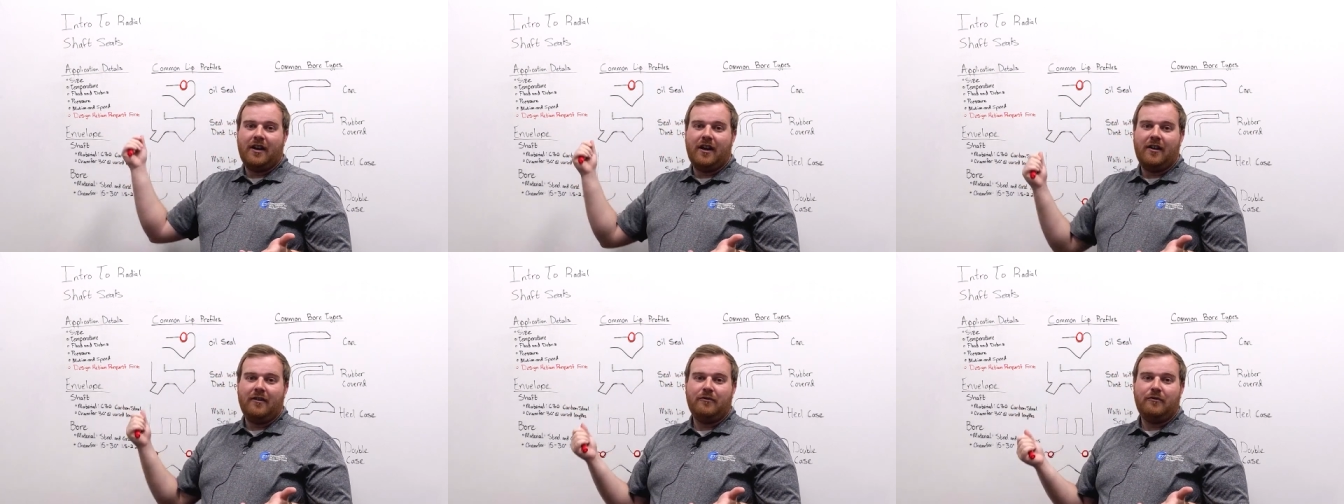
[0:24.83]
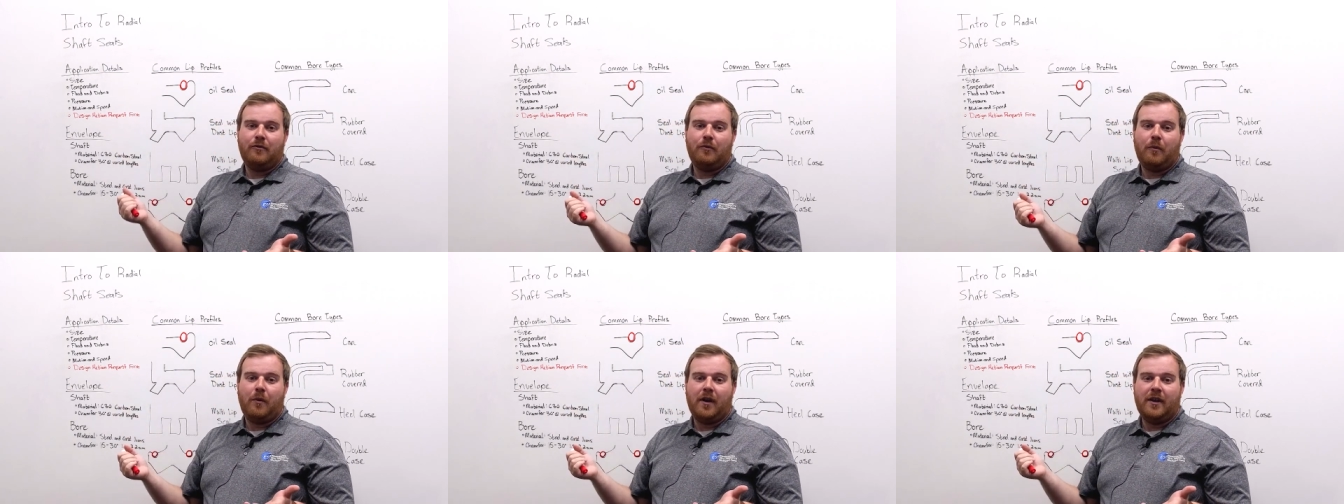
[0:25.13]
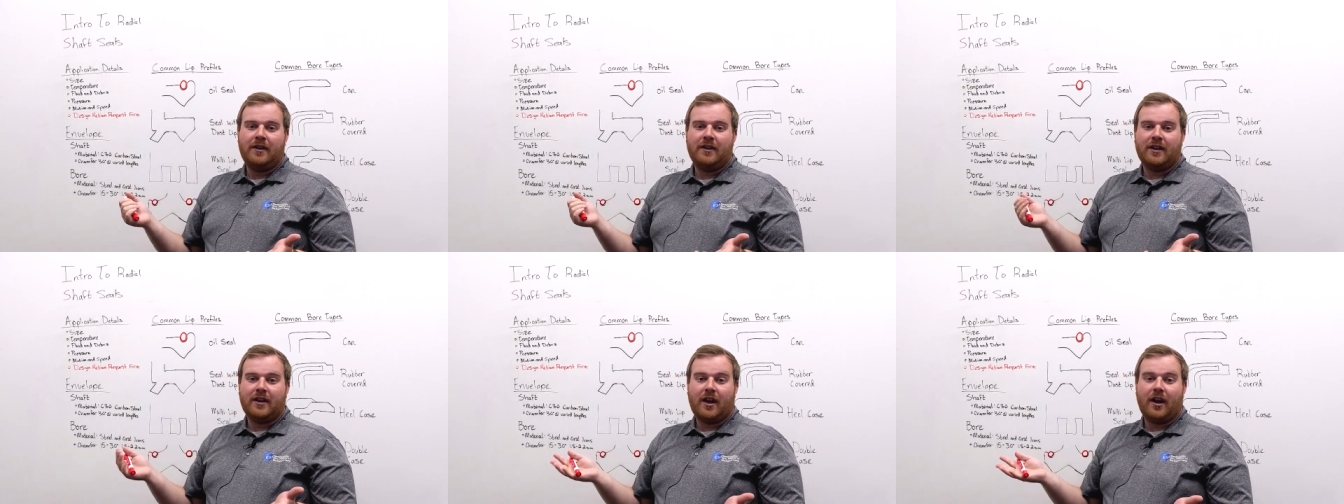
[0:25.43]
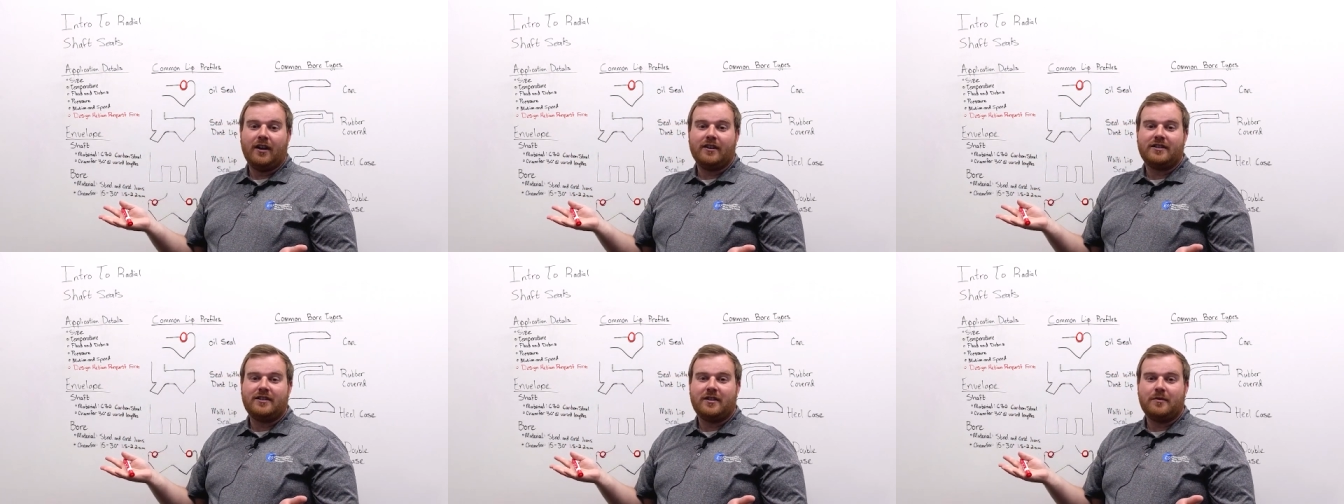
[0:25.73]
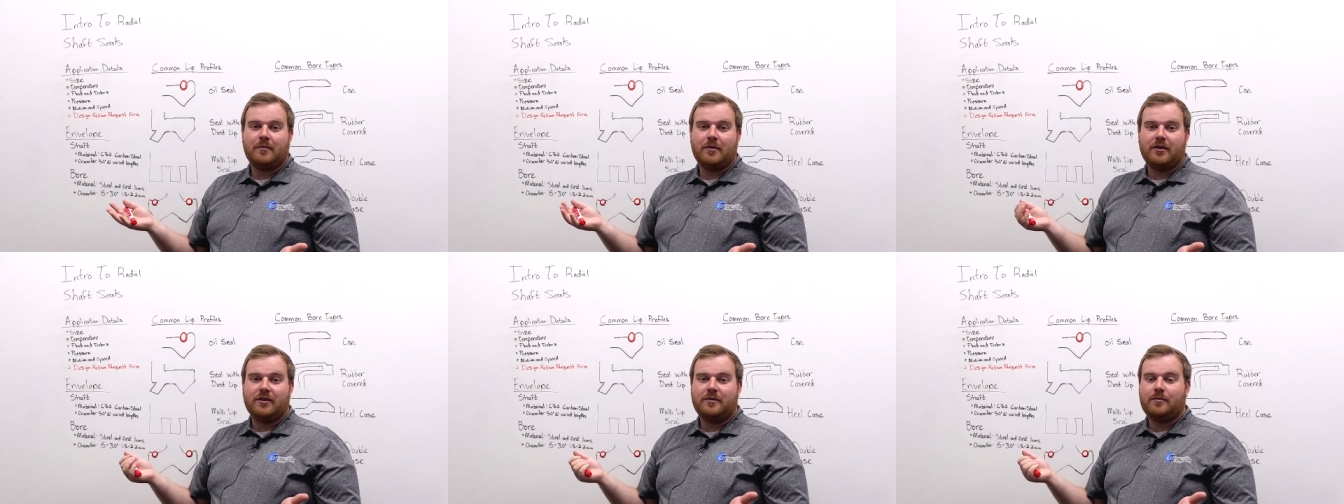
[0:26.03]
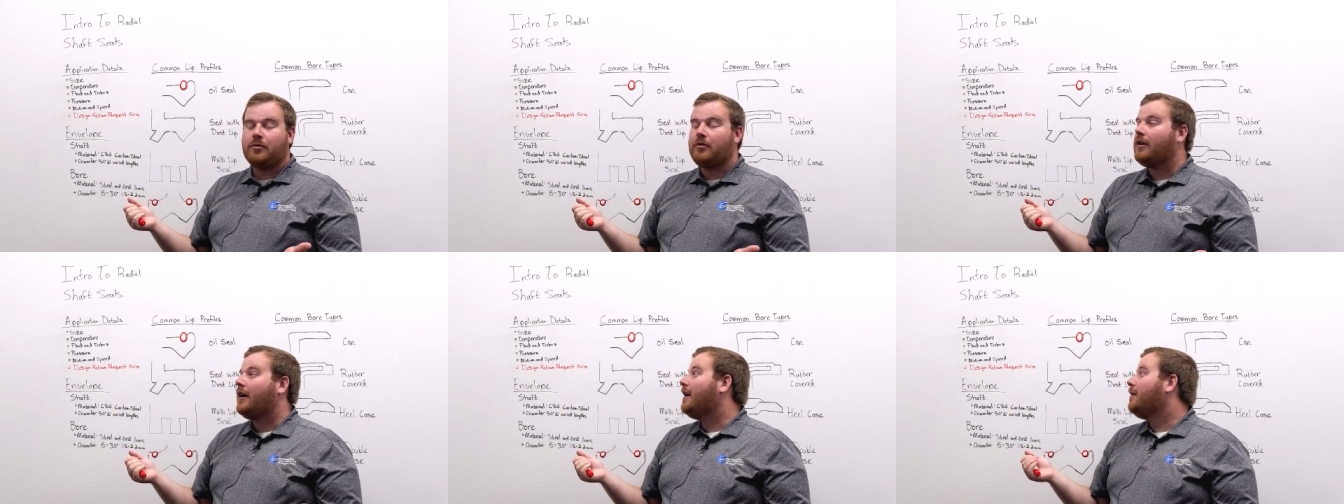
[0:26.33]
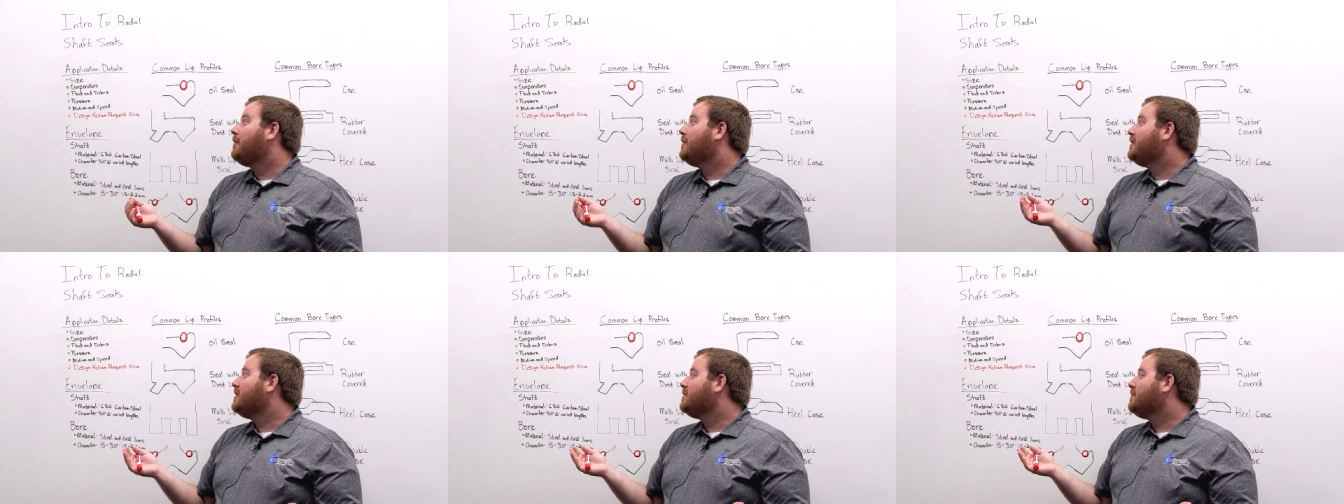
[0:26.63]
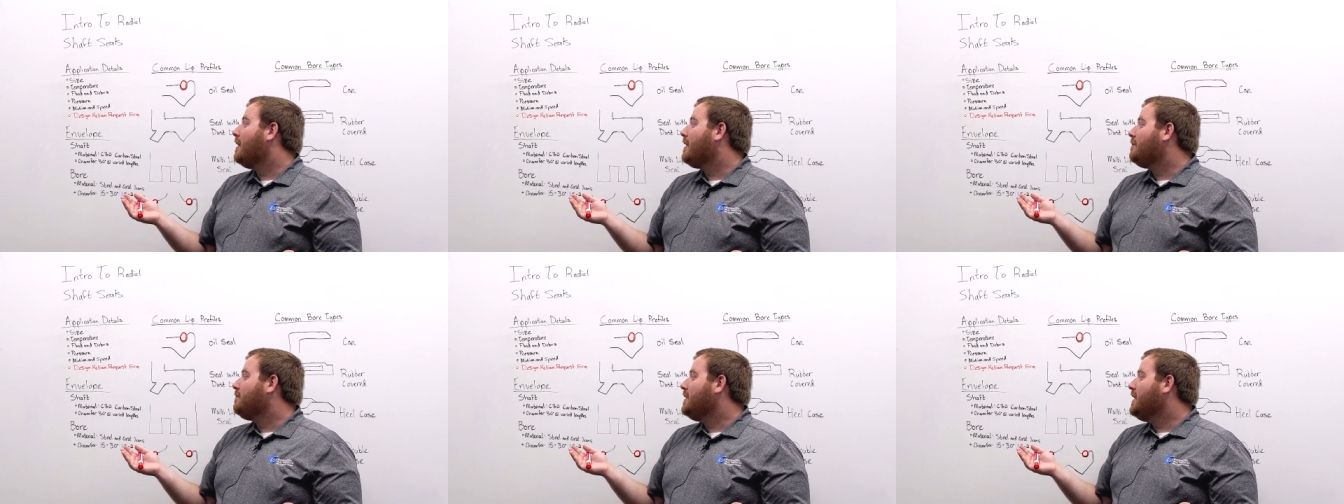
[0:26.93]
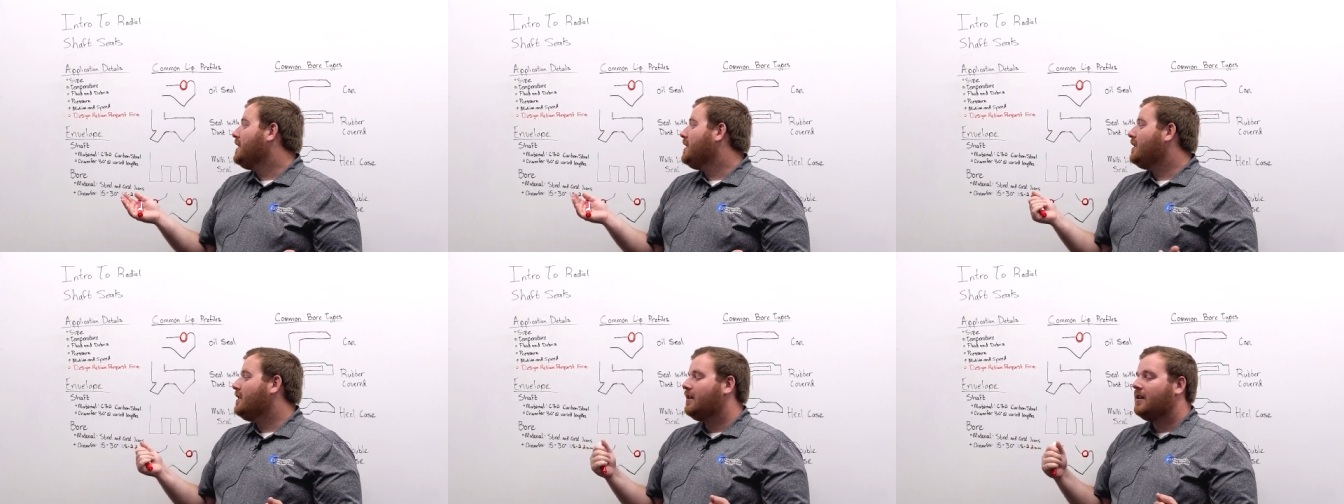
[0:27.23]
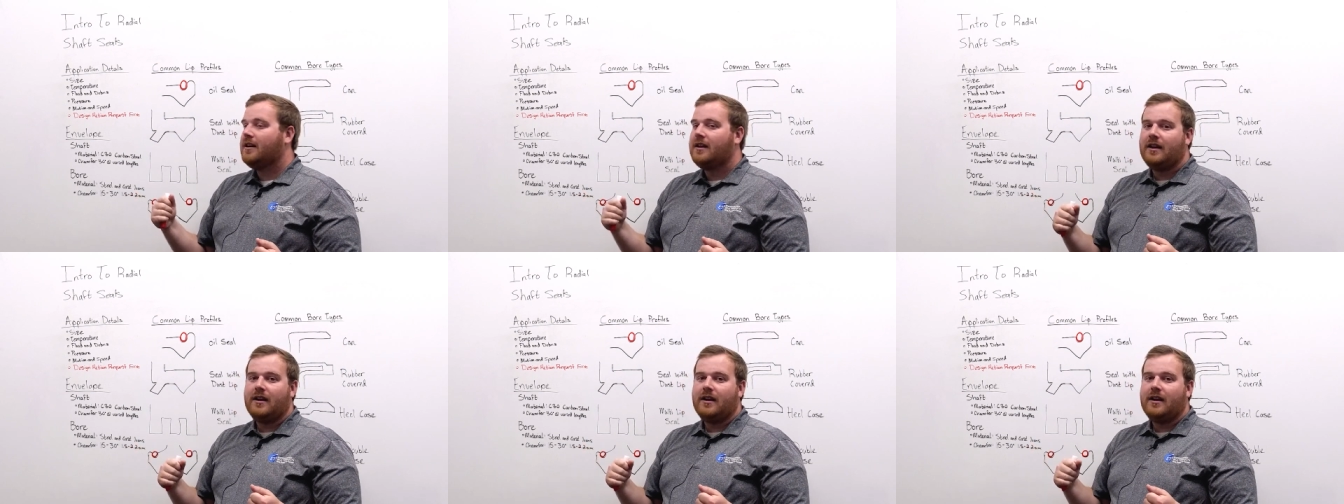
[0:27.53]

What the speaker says: of what the customer's parameters might be,